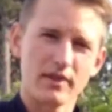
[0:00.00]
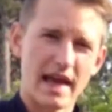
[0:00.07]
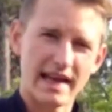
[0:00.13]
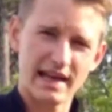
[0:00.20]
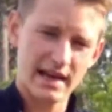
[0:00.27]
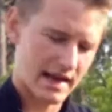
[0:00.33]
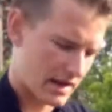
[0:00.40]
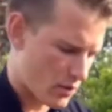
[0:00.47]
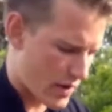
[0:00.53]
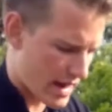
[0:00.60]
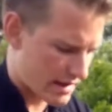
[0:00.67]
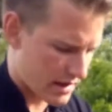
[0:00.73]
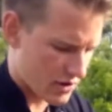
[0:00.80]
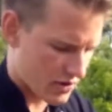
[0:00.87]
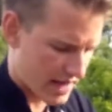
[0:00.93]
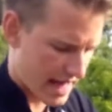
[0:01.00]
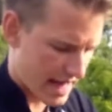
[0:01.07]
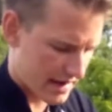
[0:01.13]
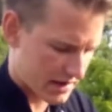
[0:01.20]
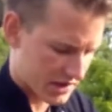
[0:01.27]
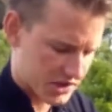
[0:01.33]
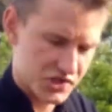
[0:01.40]
Any way that you
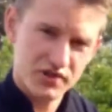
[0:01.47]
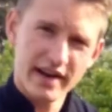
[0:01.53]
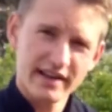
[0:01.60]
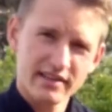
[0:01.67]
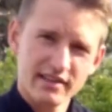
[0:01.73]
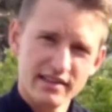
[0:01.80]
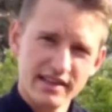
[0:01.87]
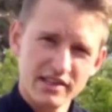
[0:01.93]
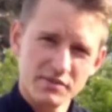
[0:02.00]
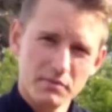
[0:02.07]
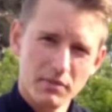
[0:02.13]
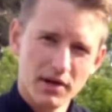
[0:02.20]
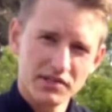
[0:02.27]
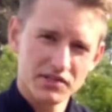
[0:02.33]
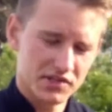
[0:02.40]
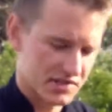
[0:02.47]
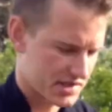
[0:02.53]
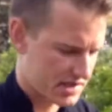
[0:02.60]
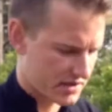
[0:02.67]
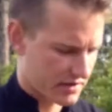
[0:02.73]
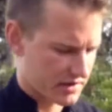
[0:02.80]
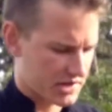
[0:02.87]
can to strengthen these muscles.
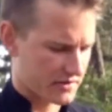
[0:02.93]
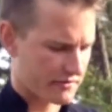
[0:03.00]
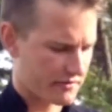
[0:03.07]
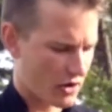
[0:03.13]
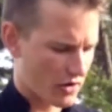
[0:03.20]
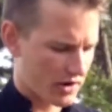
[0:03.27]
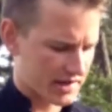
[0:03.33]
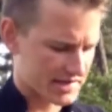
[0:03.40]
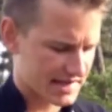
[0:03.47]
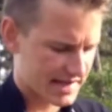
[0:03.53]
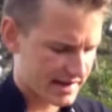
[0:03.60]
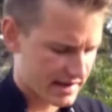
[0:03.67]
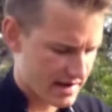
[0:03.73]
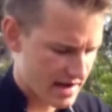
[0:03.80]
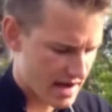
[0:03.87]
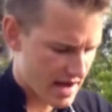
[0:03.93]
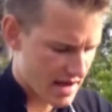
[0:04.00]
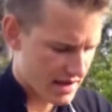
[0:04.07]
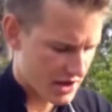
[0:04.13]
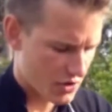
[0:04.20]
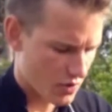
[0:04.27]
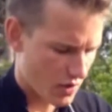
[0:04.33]
To focus it,
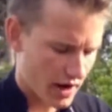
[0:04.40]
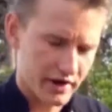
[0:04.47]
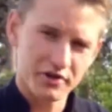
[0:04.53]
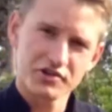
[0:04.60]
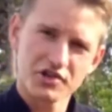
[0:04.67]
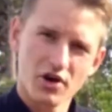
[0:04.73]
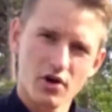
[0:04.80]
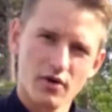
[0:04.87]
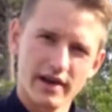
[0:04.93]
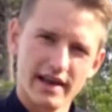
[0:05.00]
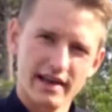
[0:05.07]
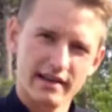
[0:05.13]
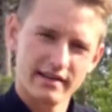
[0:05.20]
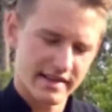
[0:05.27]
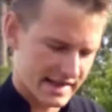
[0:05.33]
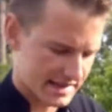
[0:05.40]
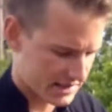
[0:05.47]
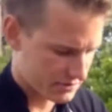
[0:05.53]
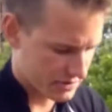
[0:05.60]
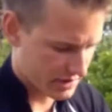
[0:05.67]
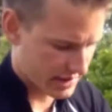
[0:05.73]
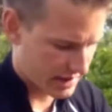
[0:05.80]
you want your toe in, and that's
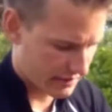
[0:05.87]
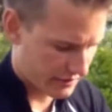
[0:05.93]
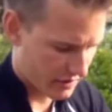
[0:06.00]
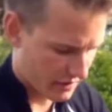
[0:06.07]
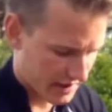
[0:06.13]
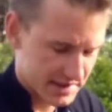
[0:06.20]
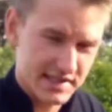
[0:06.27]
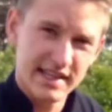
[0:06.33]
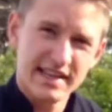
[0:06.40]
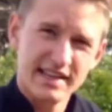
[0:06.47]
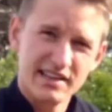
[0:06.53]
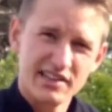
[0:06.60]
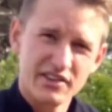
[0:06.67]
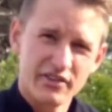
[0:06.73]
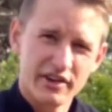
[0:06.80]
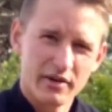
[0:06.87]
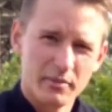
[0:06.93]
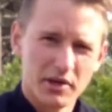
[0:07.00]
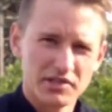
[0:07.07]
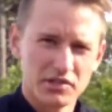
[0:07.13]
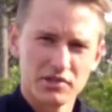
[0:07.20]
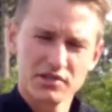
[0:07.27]
really going to focus the interior
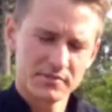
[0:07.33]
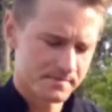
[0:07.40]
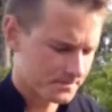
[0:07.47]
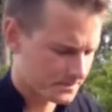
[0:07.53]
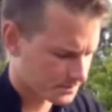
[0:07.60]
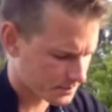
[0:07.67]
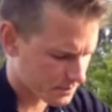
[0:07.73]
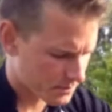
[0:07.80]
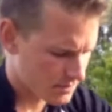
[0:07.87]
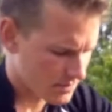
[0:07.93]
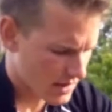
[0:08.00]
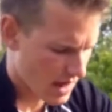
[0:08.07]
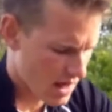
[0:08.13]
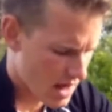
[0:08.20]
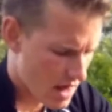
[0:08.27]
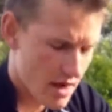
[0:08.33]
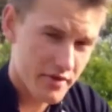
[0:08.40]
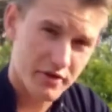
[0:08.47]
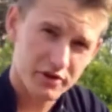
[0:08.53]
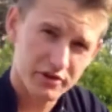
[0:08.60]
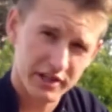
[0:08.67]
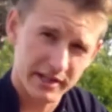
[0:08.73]
muscles.
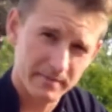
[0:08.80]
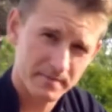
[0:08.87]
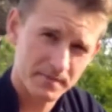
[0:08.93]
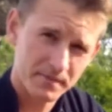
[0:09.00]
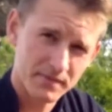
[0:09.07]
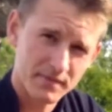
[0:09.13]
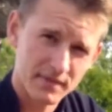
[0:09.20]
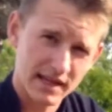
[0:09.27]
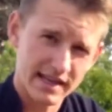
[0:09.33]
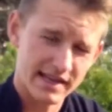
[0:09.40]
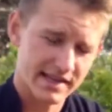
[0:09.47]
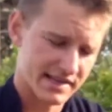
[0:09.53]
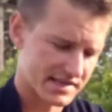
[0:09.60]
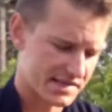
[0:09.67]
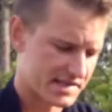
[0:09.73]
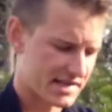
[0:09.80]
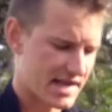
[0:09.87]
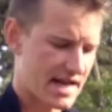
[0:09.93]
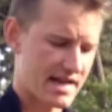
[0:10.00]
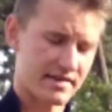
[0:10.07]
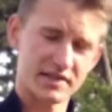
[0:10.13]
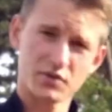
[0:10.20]
Thirdly,
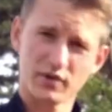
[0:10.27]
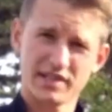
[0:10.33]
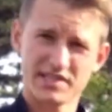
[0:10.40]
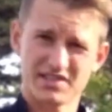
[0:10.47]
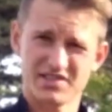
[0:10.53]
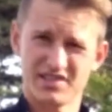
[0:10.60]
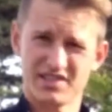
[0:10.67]
this one is